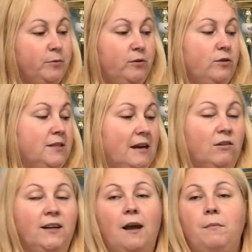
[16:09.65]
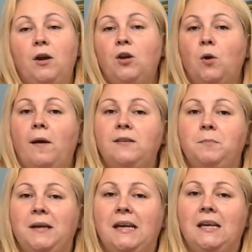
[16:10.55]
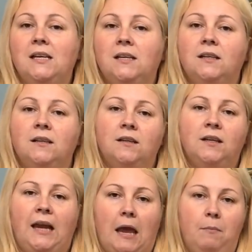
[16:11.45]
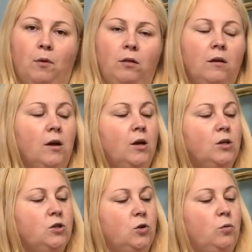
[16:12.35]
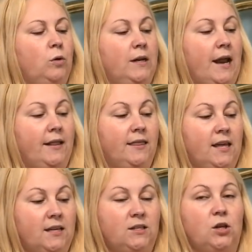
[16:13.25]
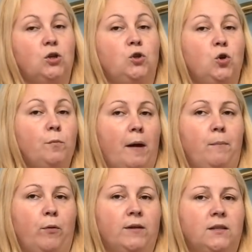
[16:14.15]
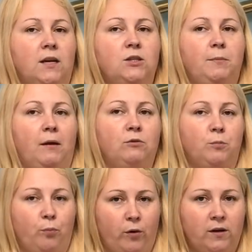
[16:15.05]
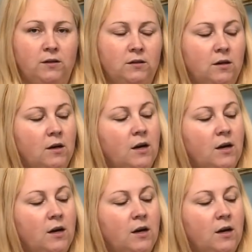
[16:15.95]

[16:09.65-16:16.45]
Producer's now going to get me a USB cable to connect this to my printer to be able to print.